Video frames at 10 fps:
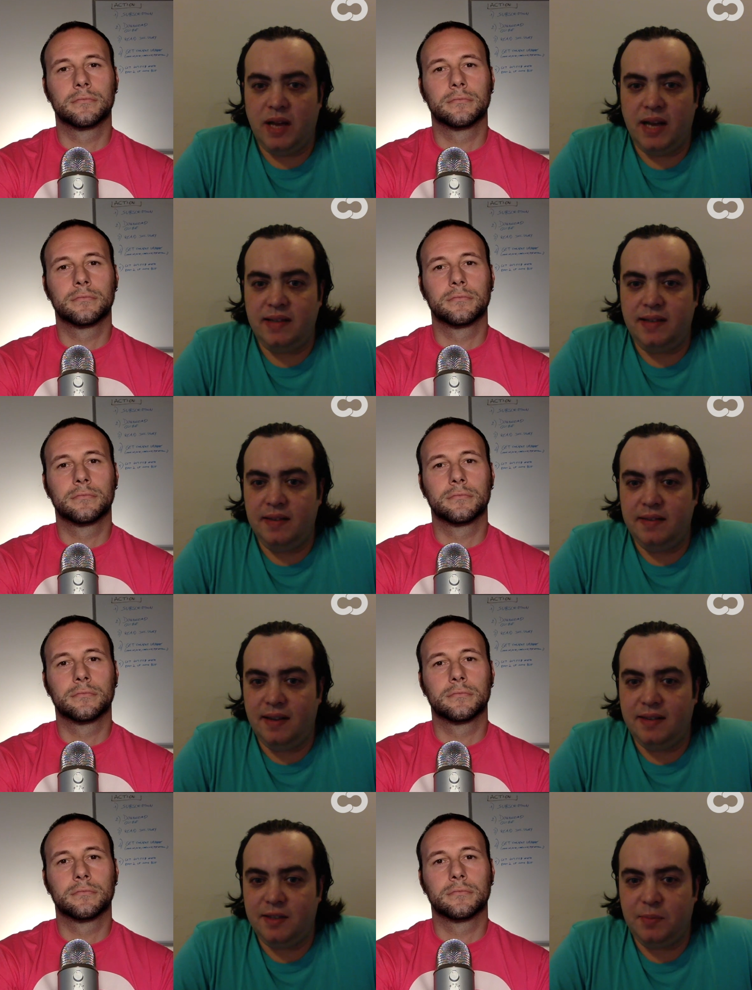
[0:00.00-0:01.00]
Speaker 1: like ten
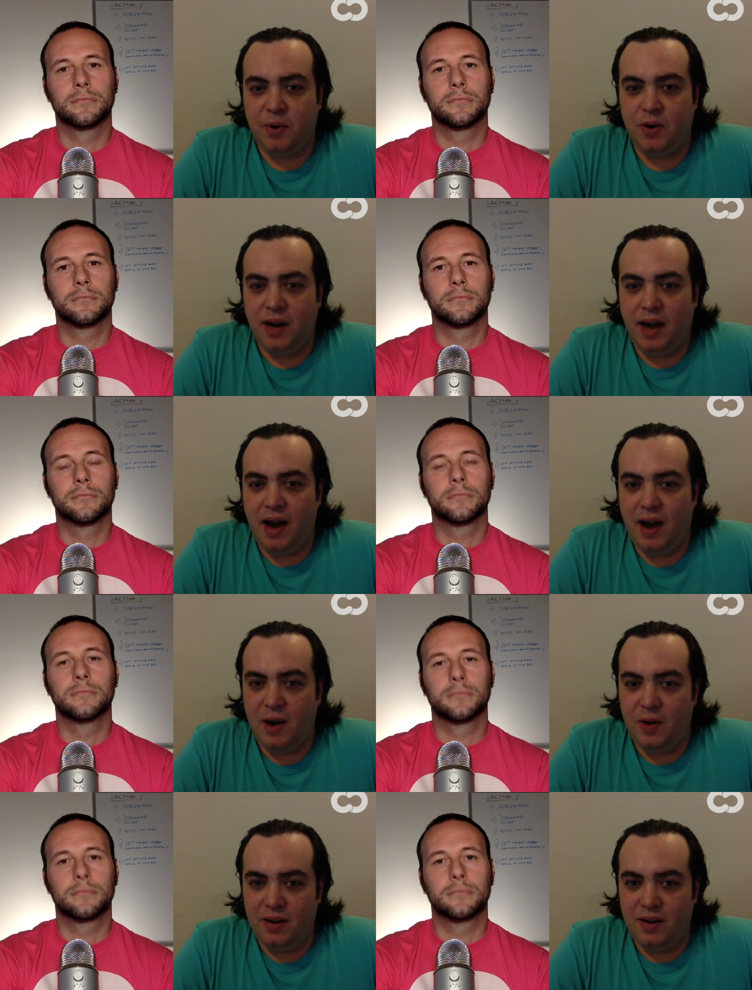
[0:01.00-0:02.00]
dollars per
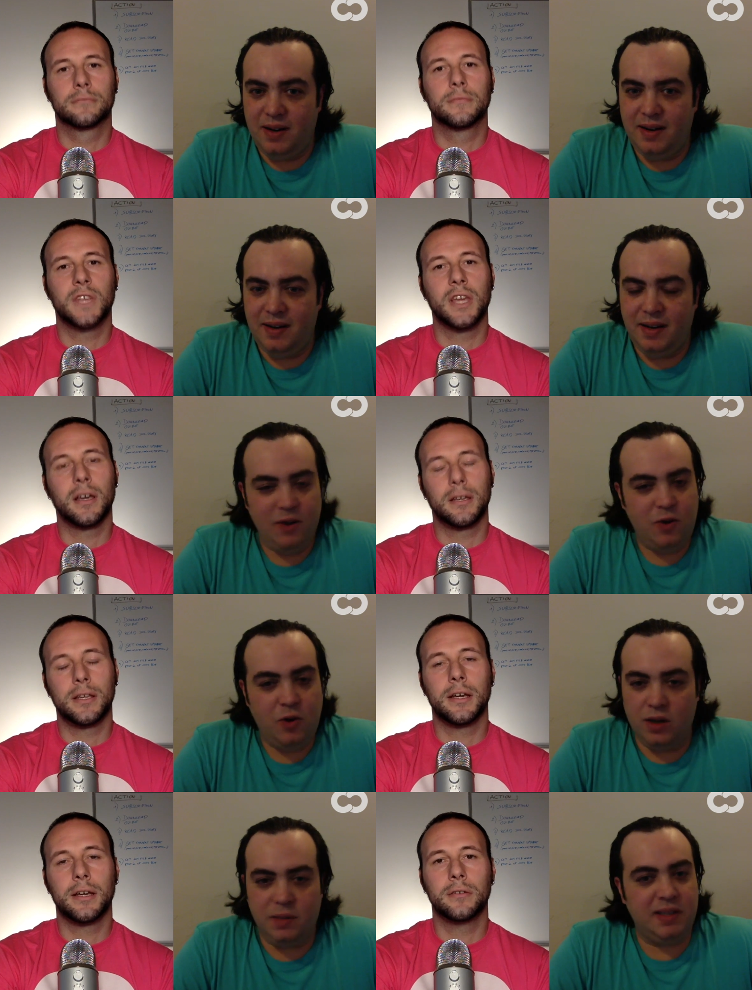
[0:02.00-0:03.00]
hour. Yeah, in,
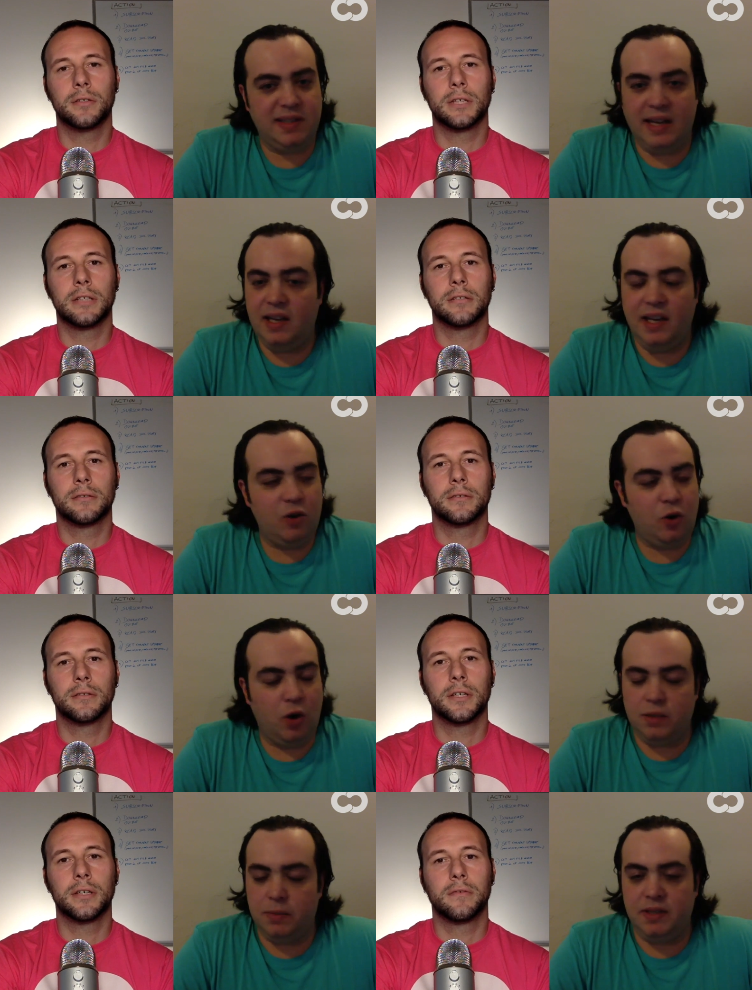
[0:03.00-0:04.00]
yeah, I know that.
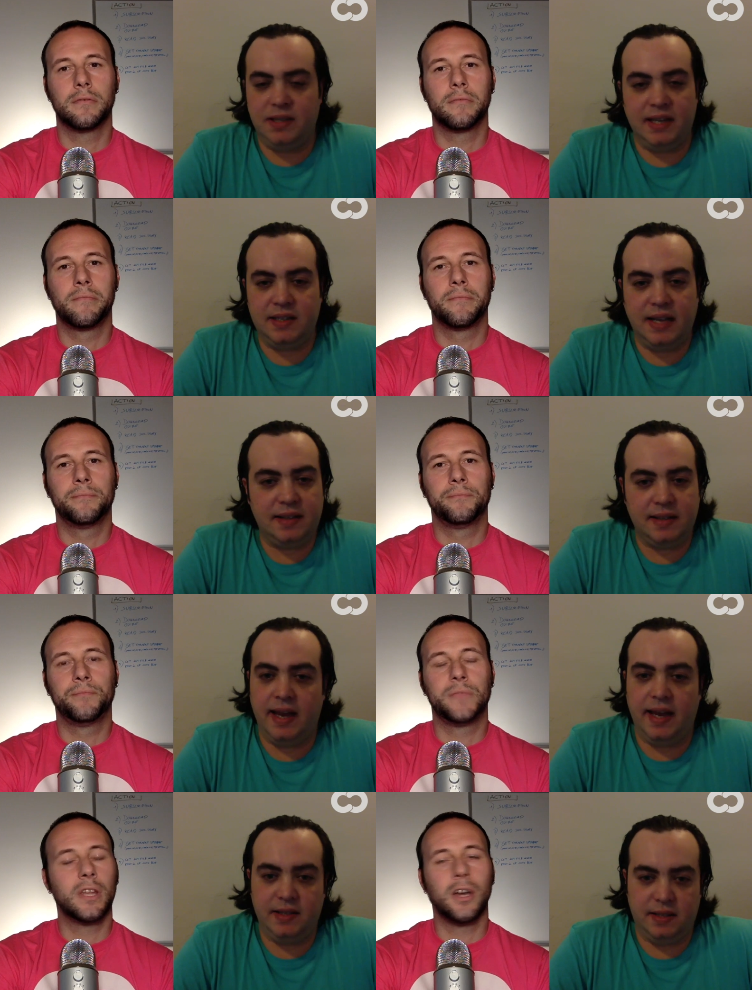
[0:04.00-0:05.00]
Codeable, yeah. that's not the
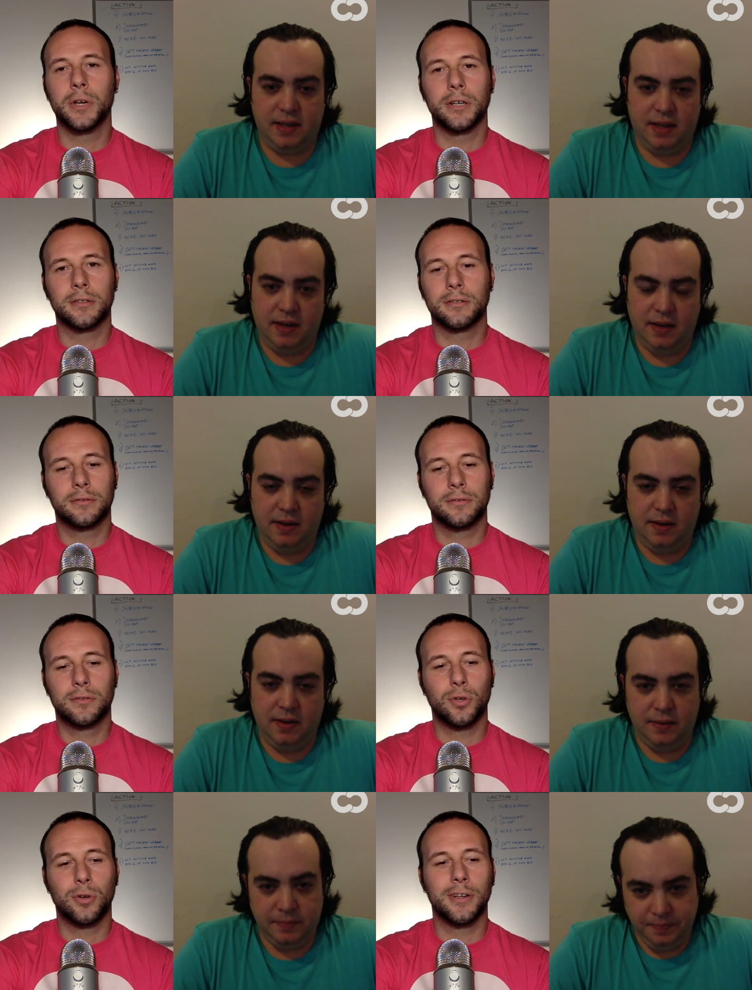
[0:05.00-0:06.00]
case. No, we are
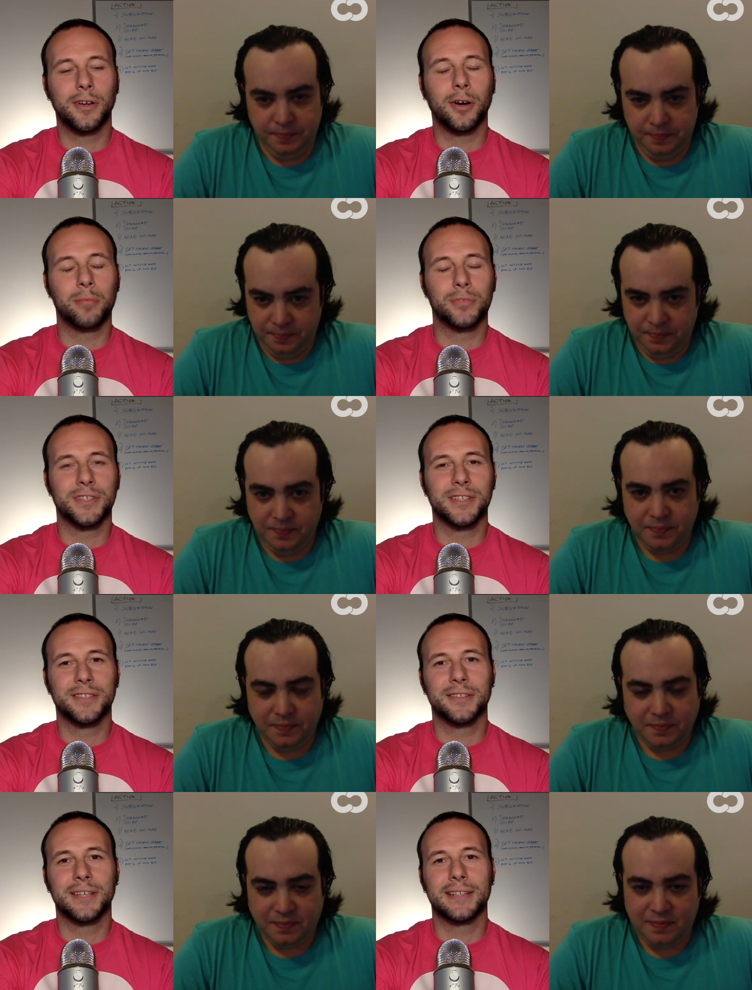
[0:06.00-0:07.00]
Speaker 2: totally opposite
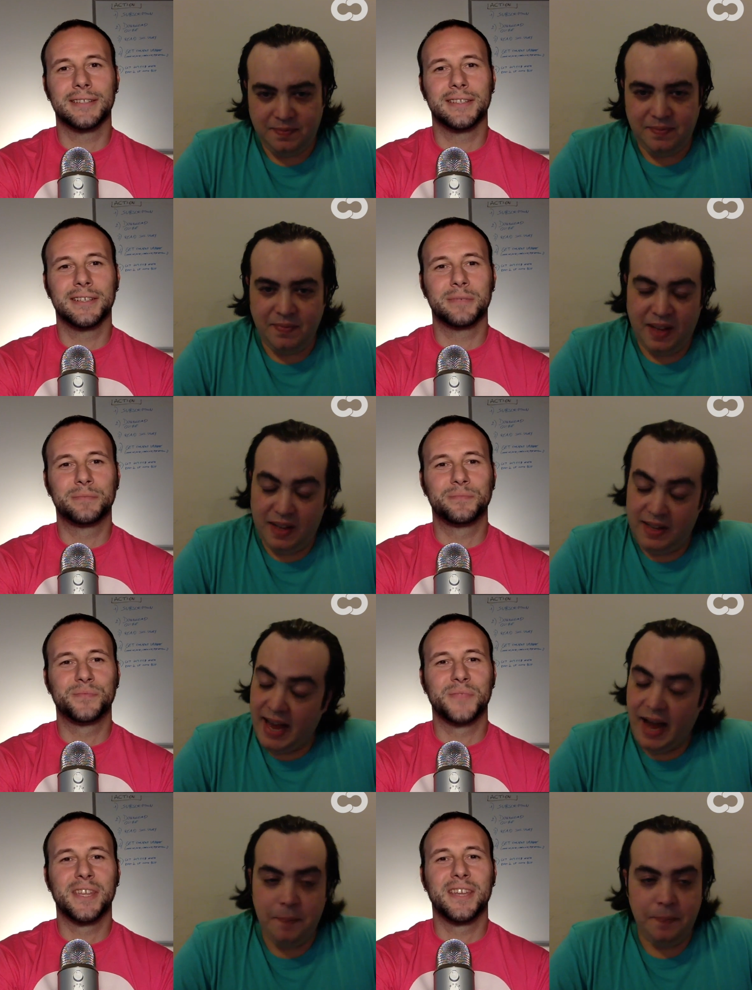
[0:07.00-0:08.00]
of that. Yeah.
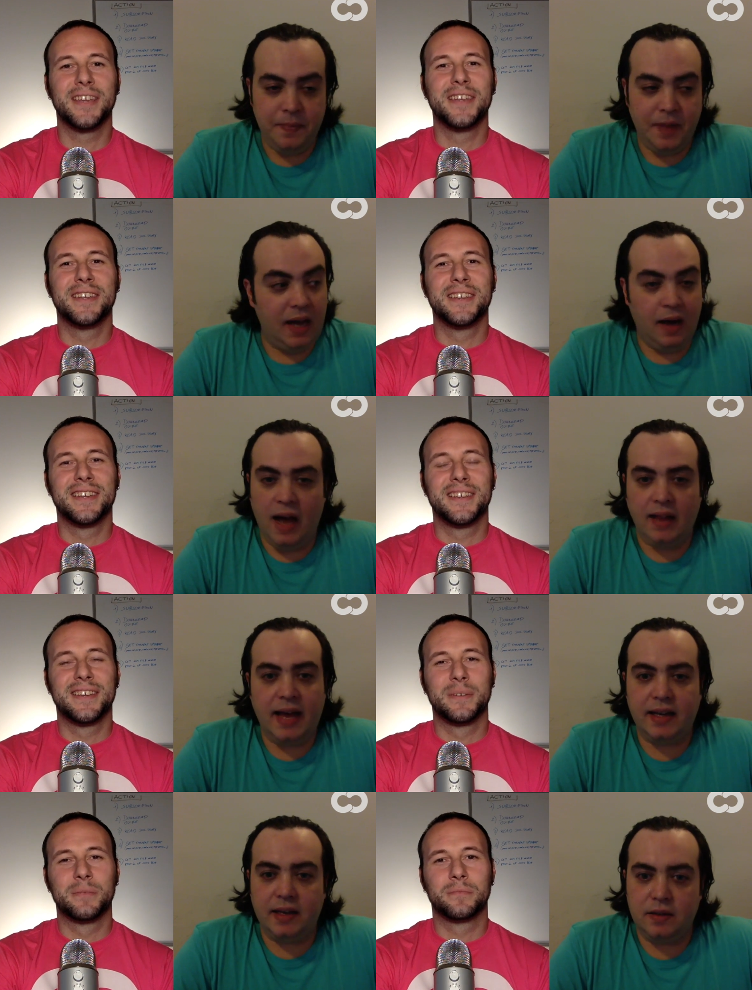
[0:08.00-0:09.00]
Speaker 1: Yeah, and I
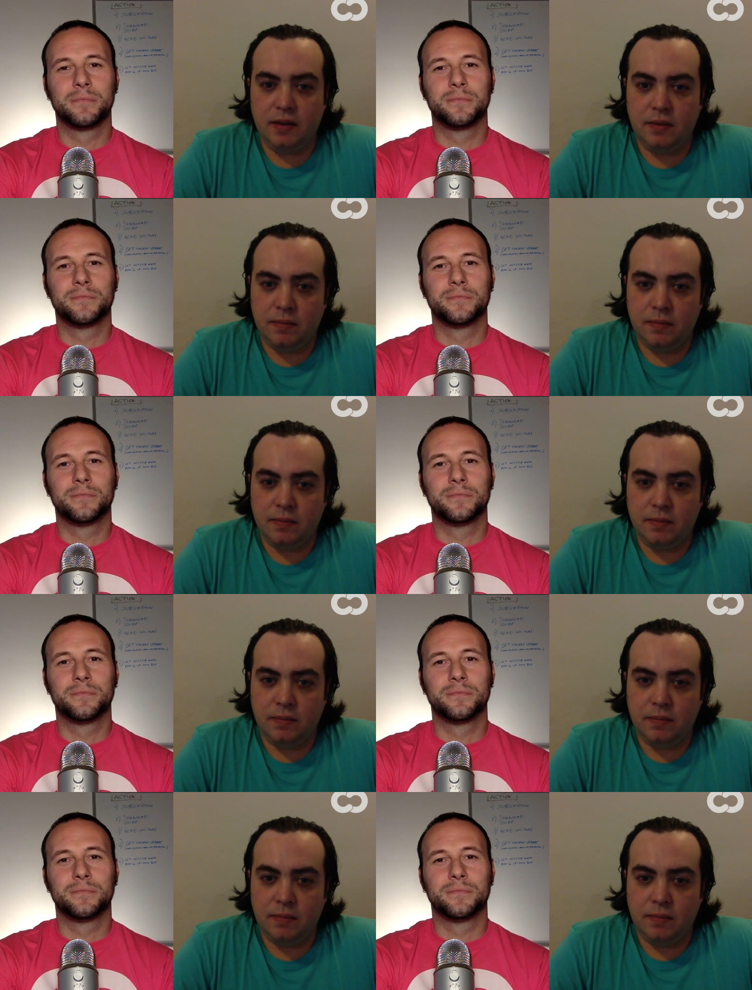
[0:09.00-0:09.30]
like it.